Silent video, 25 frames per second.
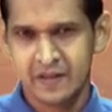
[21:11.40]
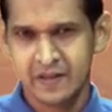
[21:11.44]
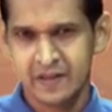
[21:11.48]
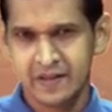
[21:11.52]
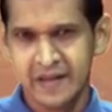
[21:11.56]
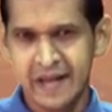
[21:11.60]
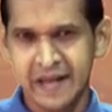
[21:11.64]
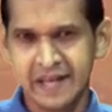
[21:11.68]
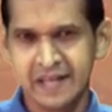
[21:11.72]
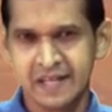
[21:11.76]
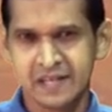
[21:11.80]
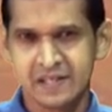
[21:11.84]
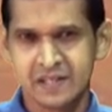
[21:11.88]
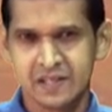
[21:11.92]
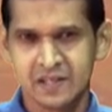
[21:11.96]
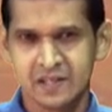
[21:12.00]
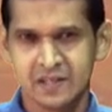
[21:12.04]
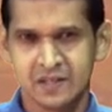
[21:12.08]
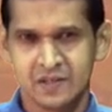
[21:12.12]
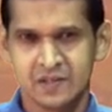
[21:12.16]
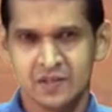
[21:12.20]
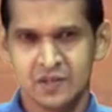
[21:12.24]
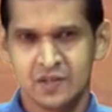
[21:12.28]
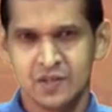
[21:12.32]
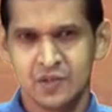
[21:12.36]

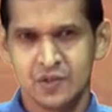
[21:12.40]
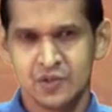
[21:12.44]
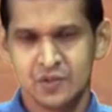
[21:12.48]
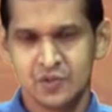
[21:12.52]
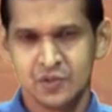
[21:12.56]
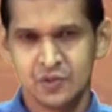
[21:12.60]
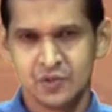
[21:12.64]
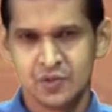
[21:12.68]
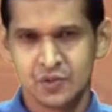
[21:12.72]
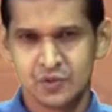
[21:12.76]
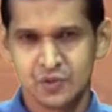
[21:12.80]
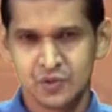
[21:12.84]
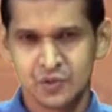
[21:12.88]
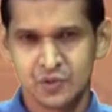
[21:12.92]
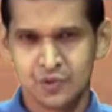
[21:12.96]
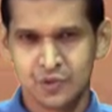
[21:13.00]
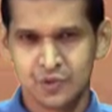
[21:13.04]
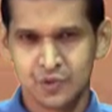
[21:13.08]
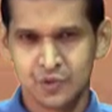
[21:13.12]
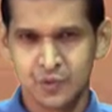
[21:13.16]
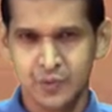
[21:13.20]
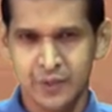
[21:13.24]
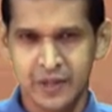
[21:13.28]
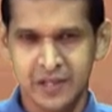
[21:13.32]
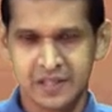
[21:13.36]

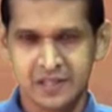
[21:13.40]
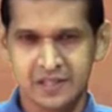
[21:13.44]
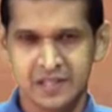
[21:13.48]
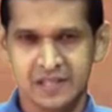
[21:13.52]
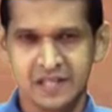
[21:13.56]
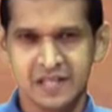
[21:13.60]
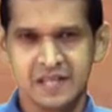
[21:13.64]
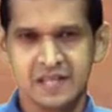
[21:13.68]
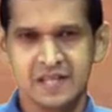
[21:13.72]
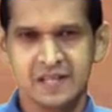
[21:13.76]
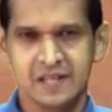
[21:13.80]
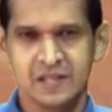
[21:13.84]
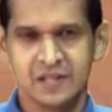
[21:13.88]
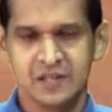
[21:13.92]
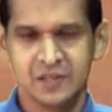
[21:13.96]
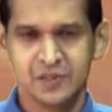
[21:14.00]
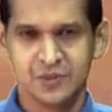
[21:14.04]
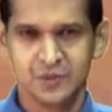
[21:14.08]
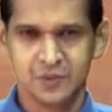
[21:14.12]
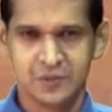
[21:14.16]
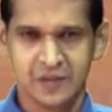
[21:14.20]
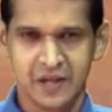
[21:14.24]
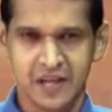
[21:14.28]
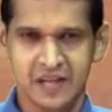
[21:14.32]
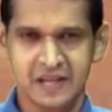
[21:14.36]
8:20,
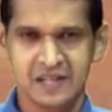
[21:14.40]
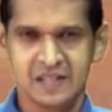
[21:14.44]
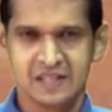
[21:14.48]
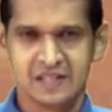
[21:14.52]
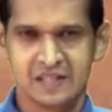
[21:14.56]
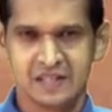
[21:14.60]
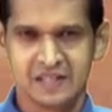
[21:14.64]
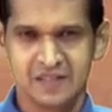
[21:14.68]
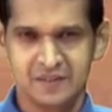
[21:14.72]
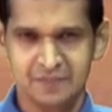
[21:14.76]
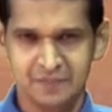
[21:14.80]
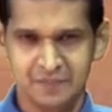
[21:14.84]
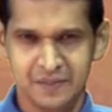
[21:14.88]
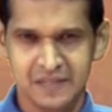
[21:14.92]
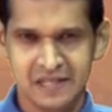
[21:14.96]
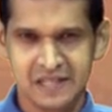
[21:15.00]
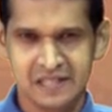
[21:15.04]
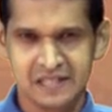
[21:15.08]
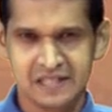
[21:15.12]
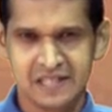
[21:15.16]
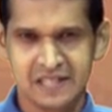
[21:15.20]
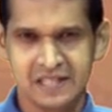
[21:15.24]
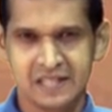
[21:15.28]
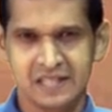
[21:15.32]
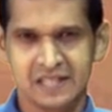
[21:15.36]
you can
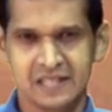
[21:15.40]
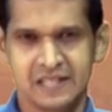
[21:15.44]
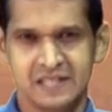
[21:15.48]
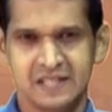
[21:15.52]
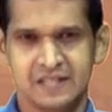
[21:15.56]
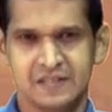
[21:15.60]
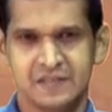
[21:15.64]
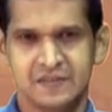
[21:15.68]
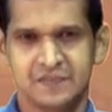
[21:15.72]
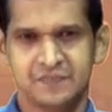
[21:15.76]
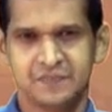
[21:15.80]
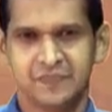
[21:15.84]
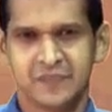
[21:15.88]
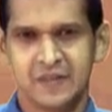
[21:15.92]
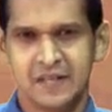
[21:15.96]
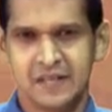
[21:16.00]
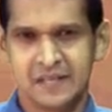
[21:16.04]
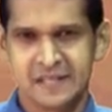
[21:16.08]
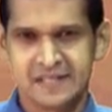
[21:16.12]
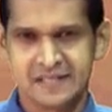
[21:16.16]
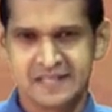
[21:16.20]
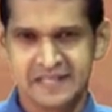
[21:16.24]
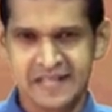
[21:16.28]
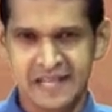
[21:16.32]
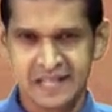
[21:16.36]
complete the year.
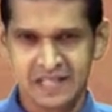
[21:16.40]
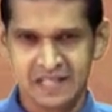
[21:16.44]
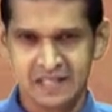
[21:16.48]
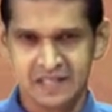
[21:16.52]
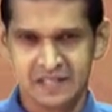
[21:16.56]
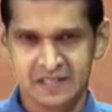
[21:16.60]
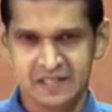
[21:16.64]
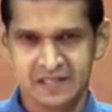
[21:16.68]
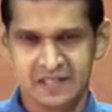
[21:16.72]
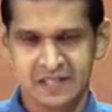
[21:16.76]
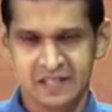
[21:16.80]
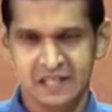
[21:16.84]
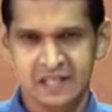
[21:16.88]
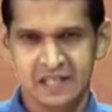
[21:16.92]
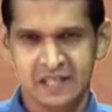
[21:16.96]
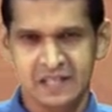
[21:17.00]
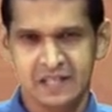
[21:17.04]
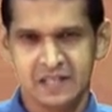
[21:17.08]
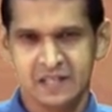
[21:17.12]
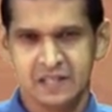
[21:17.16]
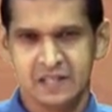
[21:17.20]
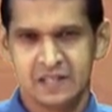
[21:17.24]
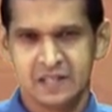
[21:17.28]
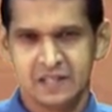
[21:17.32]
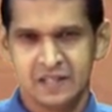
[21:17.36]
Secretary,
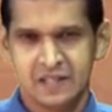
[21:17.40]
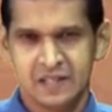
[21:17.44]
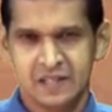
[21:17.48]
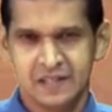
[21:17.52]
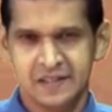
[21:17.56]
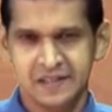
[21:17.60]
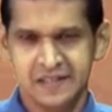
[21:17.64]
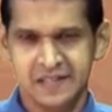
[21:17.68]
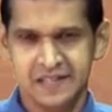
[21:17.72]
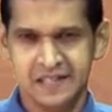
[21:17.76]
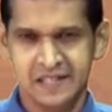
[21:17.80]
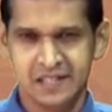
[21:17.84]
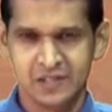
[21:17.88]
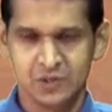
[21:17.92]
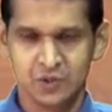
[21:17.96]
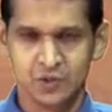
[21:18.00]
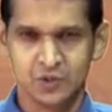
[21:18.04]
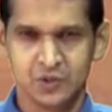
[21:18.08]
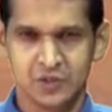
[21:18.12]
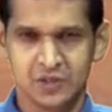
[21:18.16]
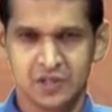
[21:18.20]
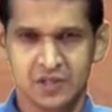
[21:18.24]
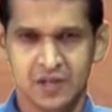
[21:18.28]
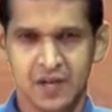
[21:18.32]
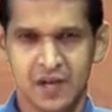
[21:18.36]
the
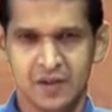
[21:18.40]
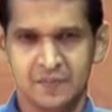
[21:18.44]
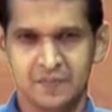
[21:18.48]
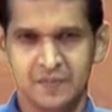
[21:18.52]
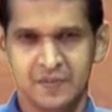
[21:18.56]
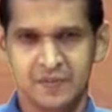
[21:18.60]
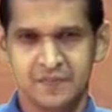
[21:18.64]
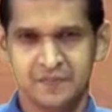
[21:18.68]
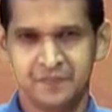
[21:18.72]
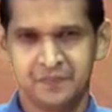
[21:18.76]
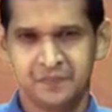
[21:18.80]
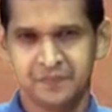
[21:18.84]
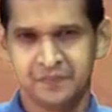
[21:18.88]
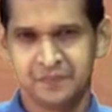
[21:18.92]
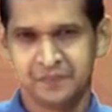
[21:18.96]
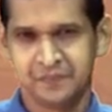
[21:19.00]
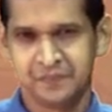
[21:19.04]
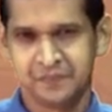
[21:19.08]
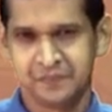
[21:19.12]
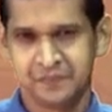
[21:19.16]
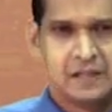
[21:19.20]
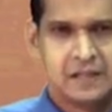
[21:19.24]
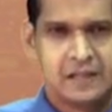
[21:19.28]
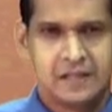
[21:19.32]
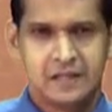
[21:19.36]
youth club.
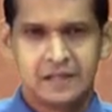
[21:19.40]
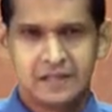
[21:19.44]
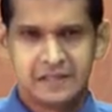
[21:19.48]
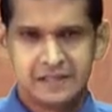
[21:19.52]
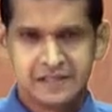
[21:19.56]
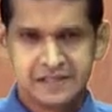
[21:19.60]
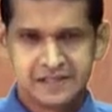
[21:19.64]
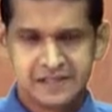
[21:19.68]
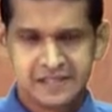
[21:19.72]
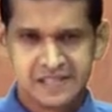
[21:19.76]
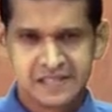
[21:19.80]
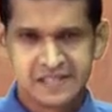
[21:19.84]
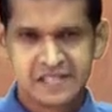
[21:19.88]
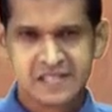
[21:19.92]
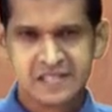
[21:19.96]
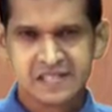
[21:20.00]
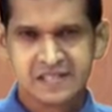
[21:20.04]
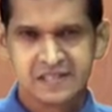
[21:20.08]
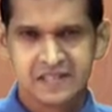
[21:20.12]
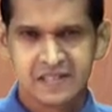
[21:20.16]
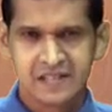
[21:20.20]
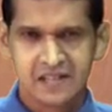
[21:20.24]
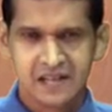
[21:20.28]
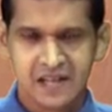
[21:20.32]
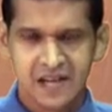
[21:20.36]
This is
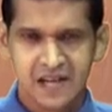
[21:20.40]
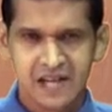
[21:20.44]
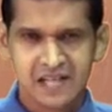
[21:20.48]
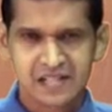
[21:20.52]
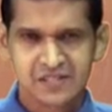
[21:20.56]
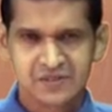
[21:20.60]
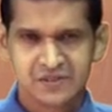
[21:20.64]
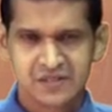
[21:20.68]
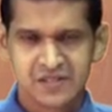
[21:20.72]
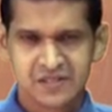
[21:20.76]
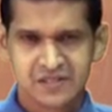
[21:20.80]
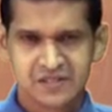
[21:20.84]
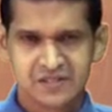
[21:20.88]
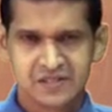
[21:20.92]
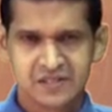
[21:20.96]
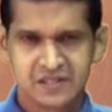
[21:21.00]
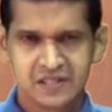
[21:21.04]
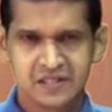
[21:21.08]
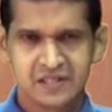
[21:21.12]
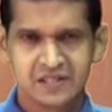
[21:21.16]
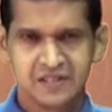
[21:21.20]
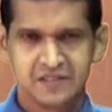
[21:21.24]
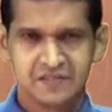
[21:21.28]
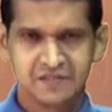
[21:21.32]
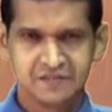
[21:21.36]
the last
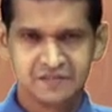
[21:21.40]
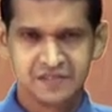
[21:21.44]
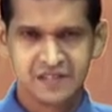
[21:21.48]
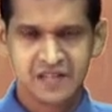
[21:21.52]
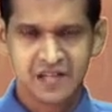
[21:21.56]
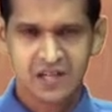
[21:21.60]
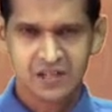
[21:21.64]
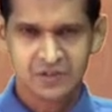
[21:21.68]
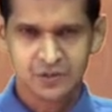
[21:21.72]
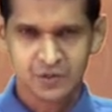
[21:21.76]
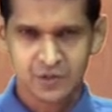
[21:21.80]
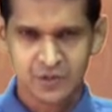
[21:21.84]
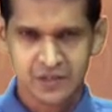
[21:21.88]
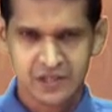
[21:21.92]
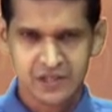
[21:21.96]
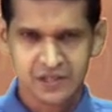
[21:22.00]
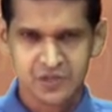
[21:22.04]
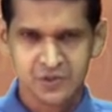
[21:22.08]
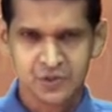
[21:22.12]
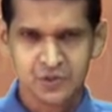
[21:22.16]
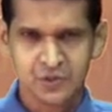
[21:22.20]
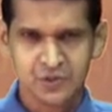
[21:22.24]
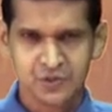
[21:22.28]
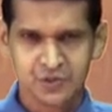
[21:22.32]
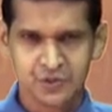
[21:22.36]
question we are going
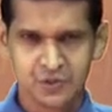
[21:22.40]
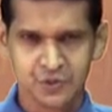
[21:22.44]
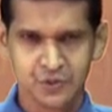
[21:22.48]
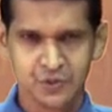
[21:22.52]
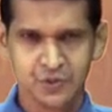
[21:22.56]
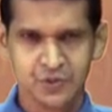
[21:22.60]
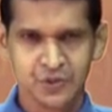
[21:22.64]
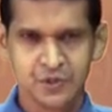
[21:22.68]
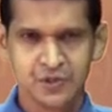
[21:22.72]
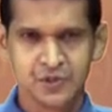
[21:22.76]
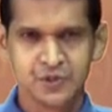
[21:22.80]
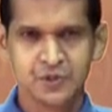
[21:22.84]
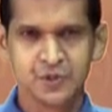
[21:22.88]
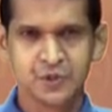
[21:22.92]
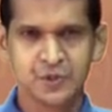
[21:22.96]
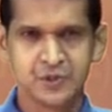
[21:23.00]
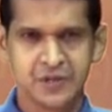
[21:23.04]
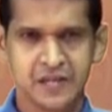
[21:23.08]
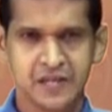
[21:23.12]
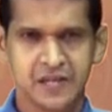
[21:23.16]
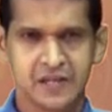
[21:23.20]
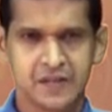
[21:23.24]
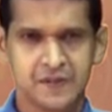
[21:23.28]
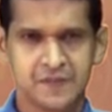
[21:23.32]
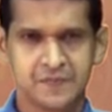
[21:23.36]
to do
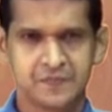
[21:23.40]
today.